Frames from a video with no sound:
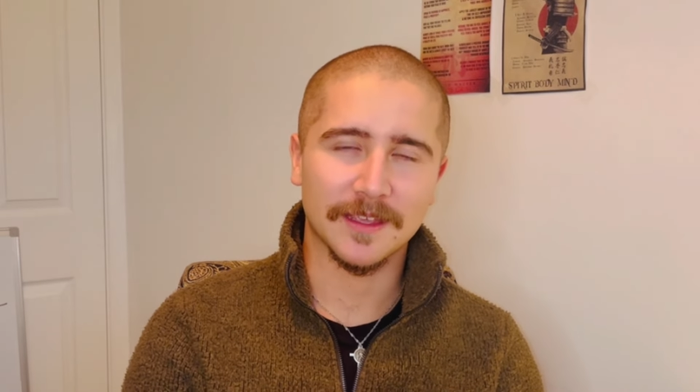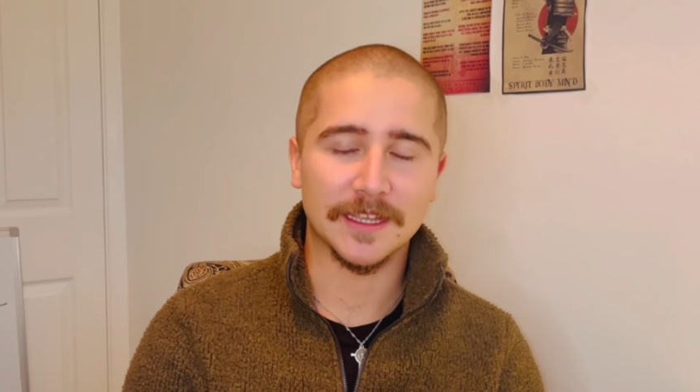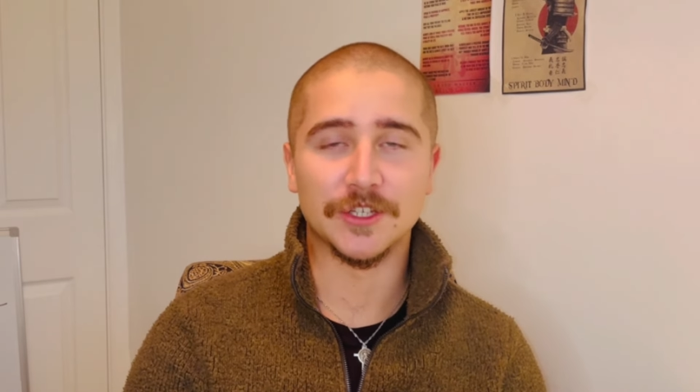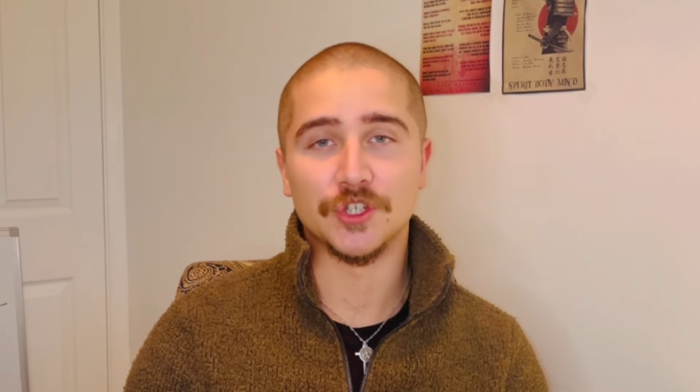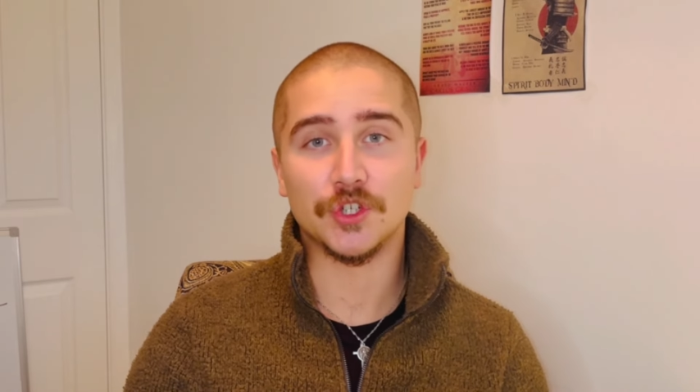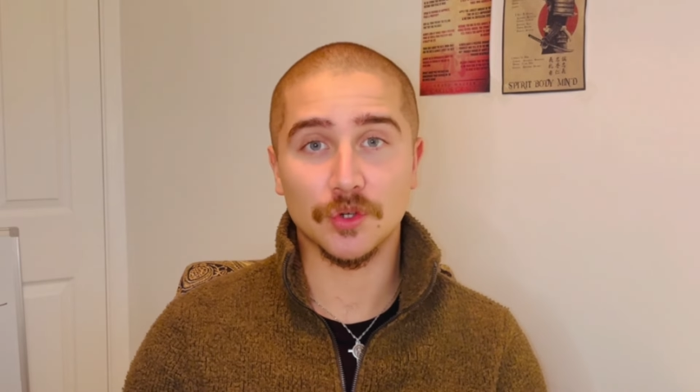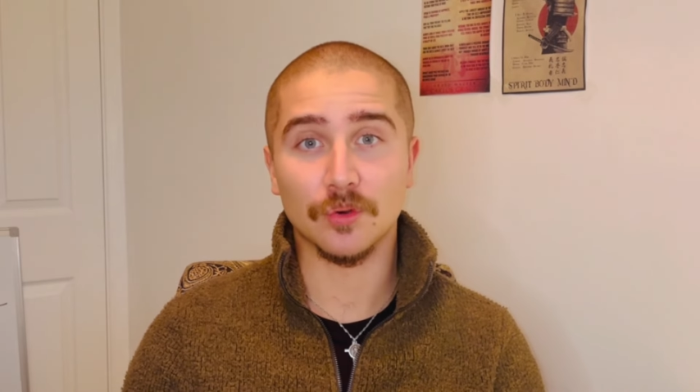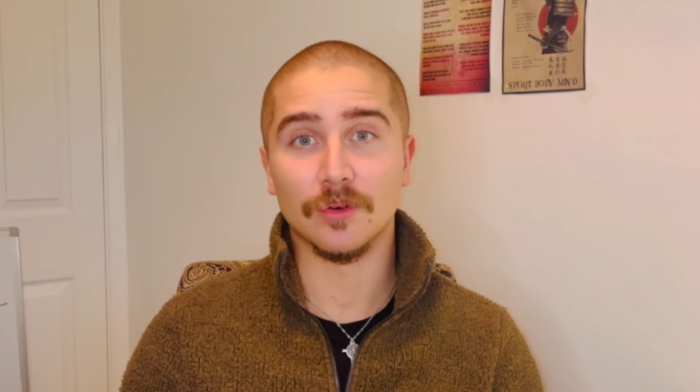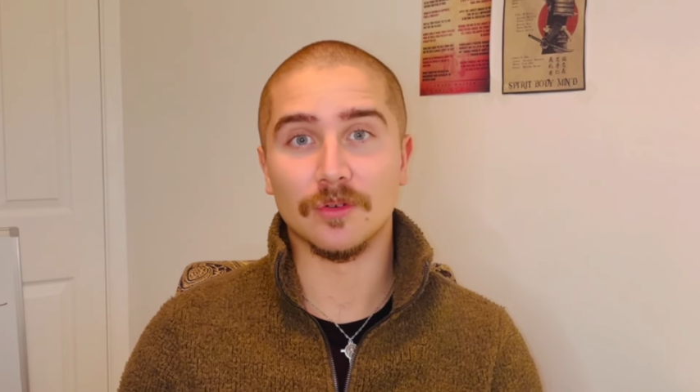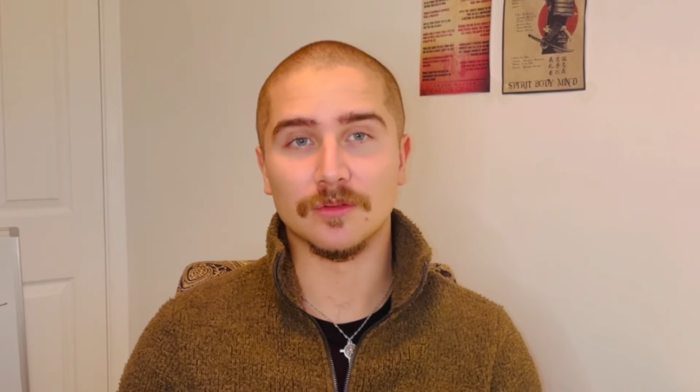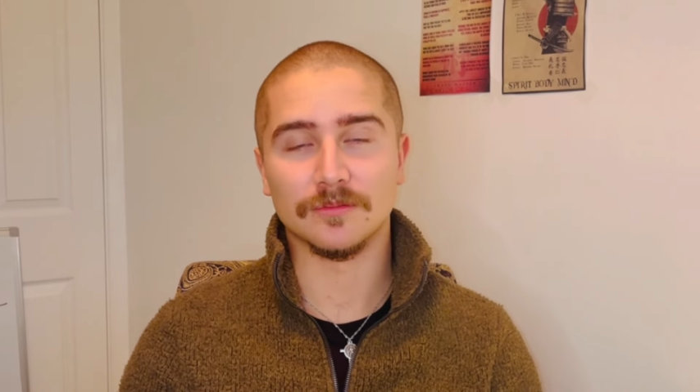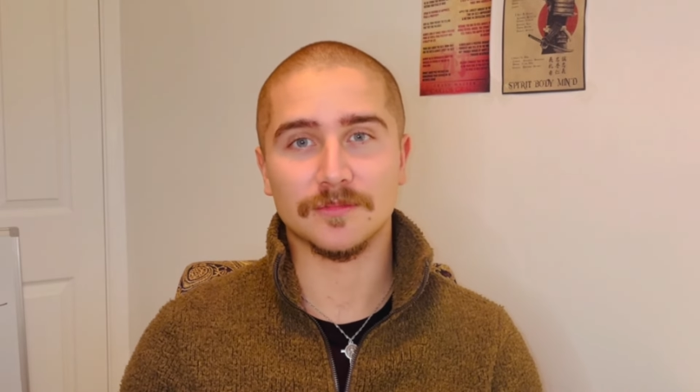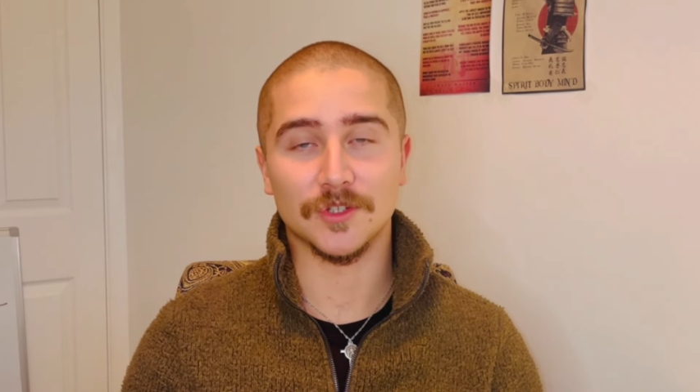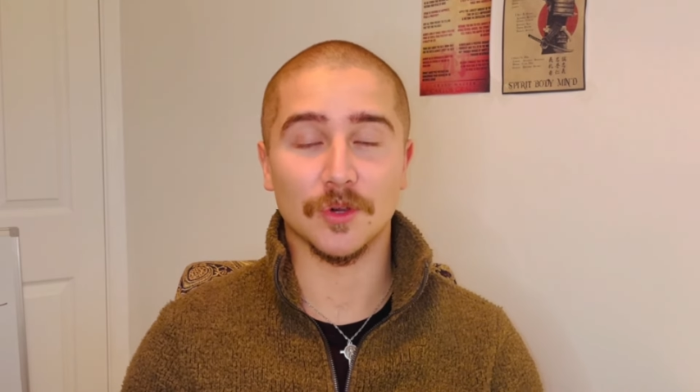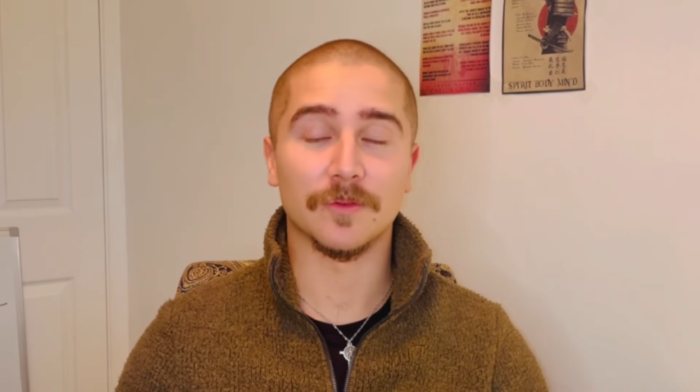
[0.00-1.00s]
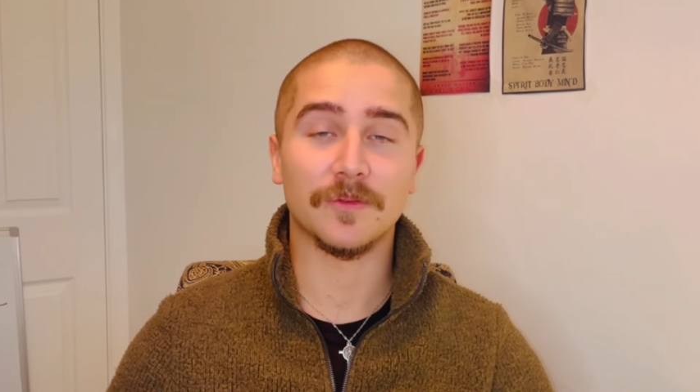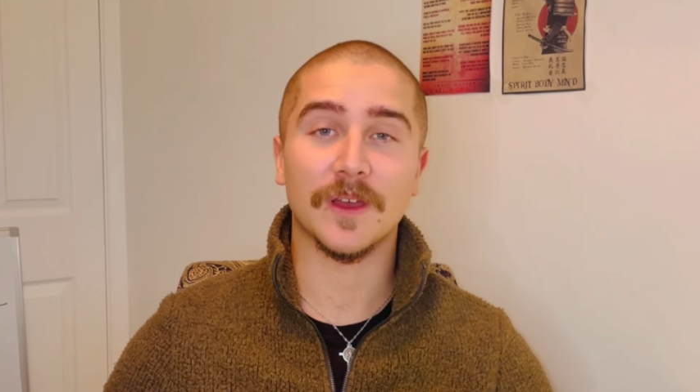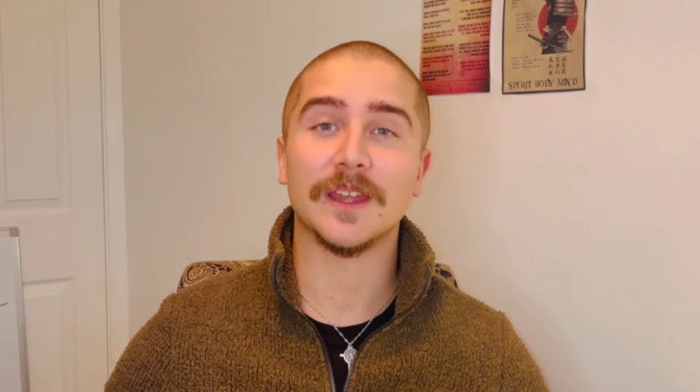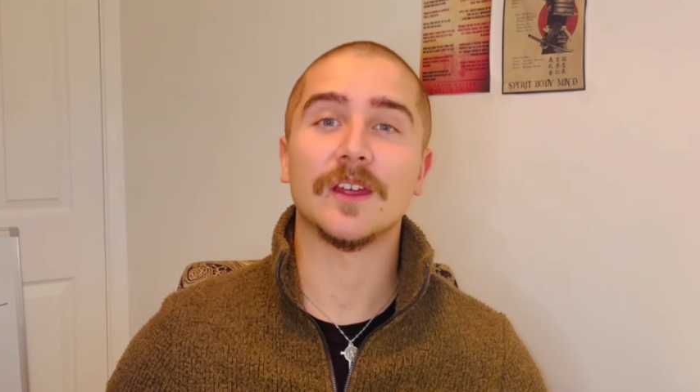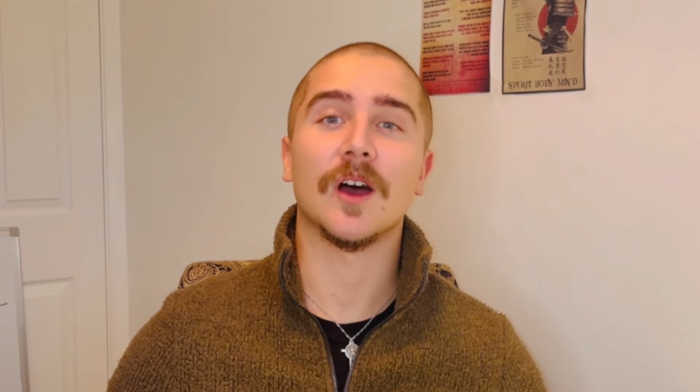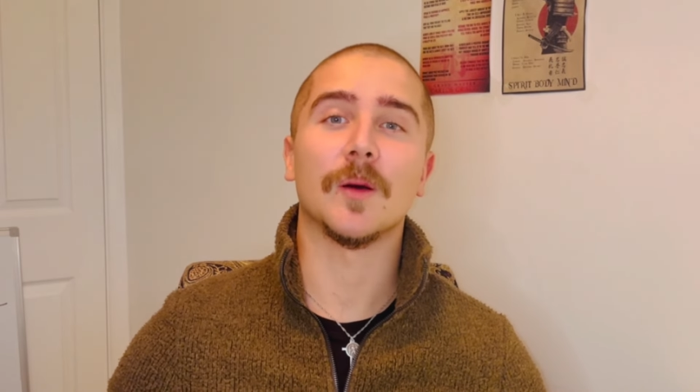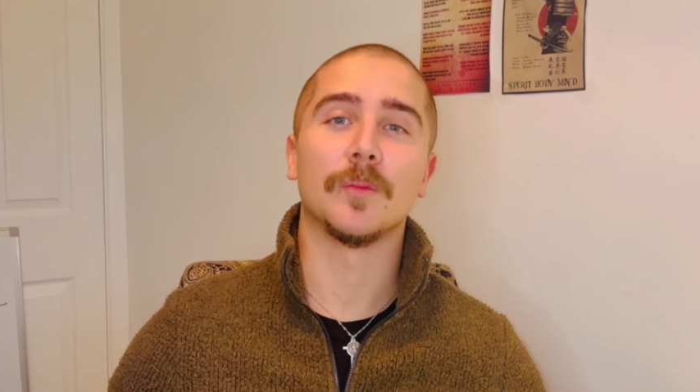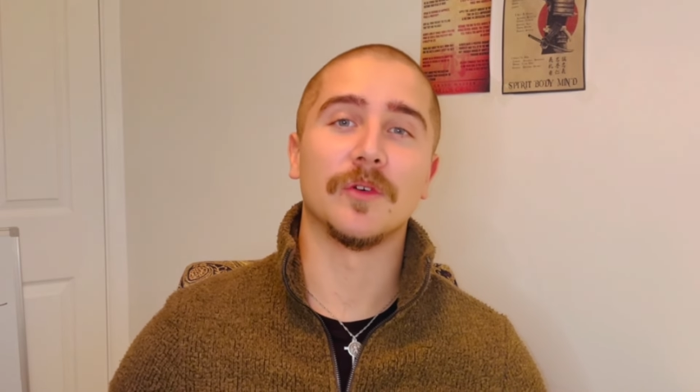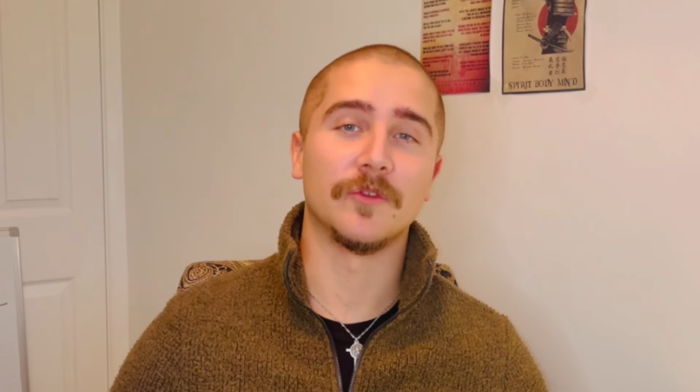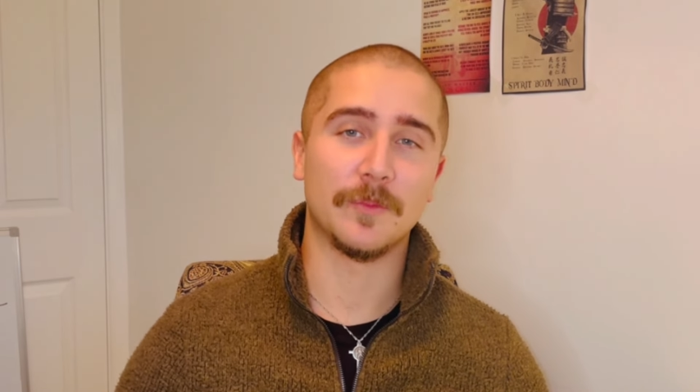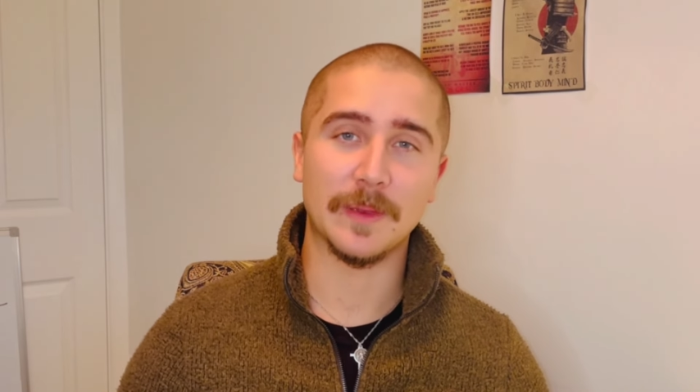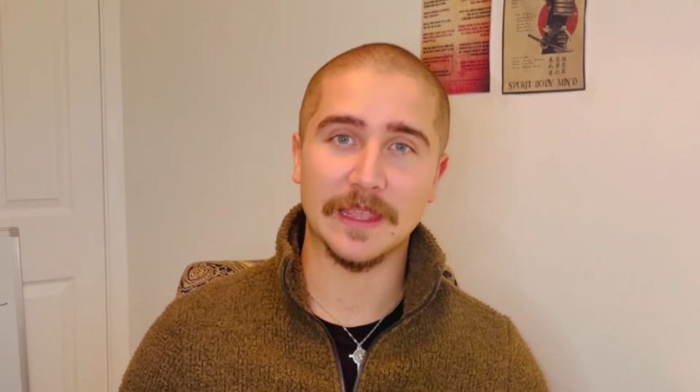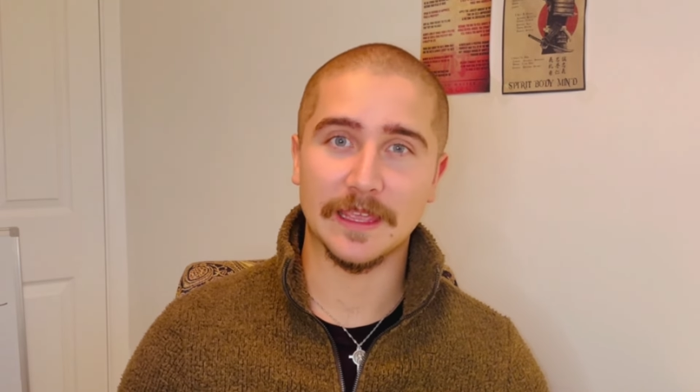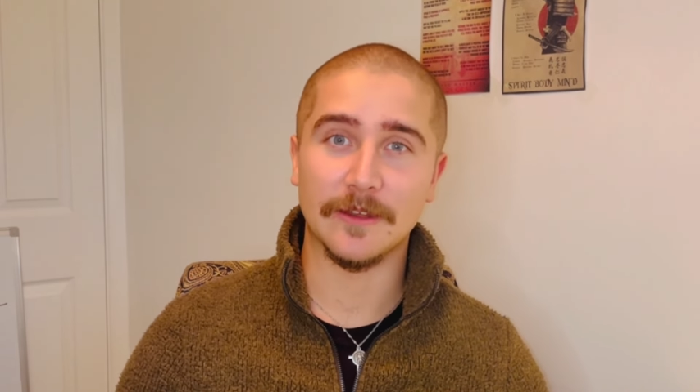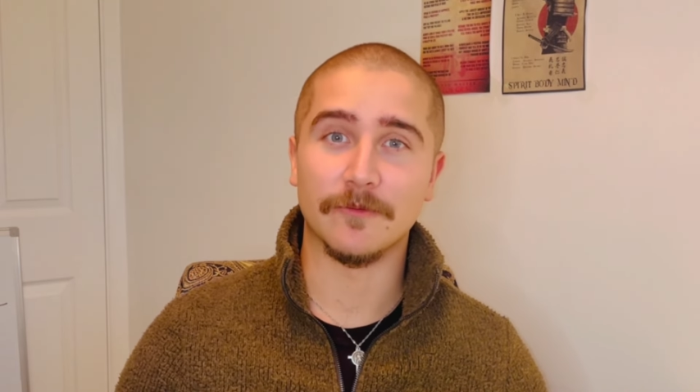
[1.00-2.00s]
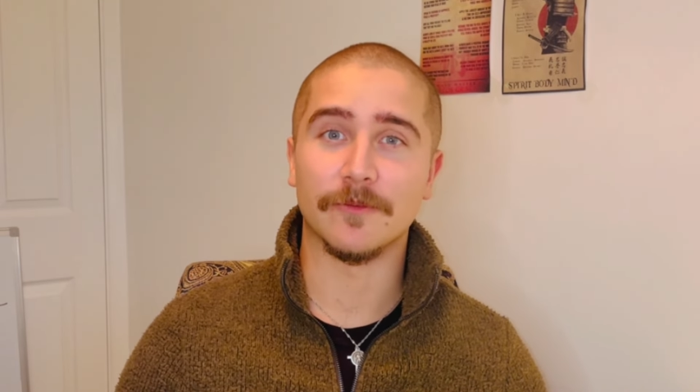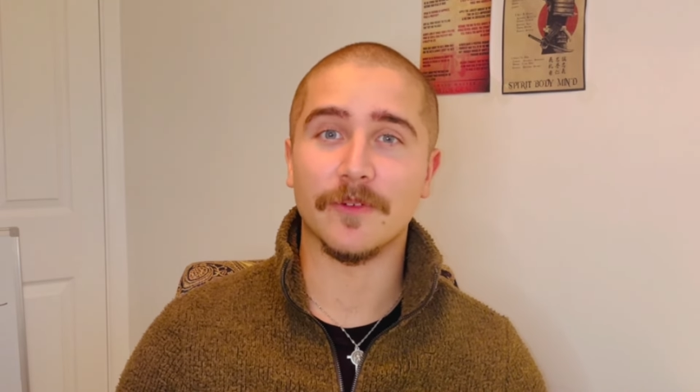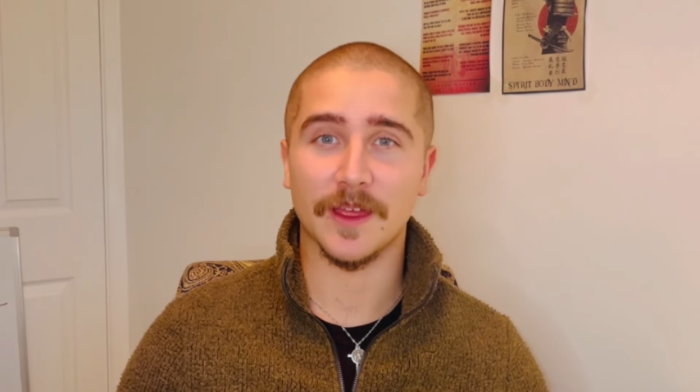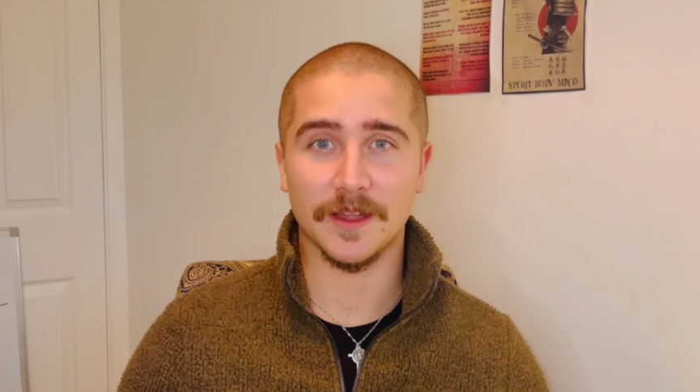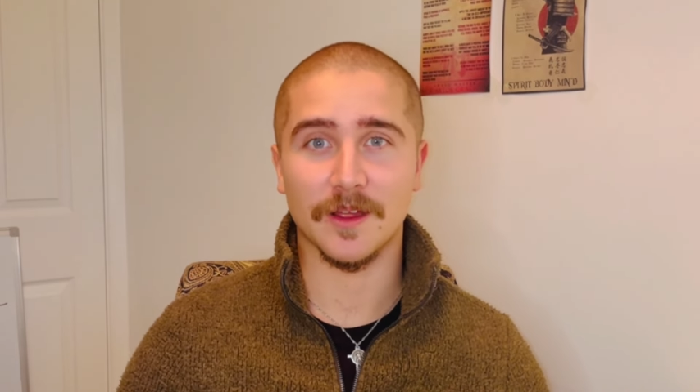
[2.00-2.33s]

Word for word: In short, you're fed up of being fed